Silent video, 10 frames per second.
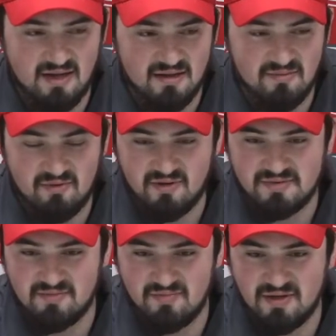They put up
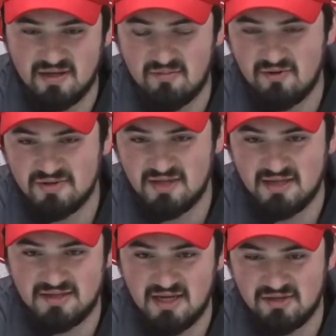some big numbers
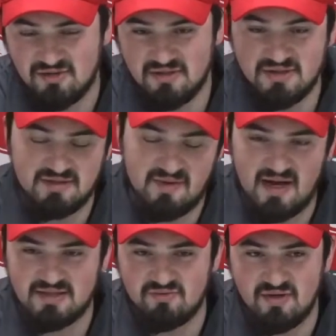against Adrian this
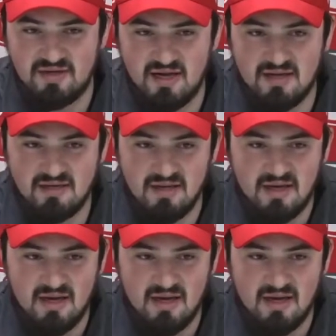past weekend.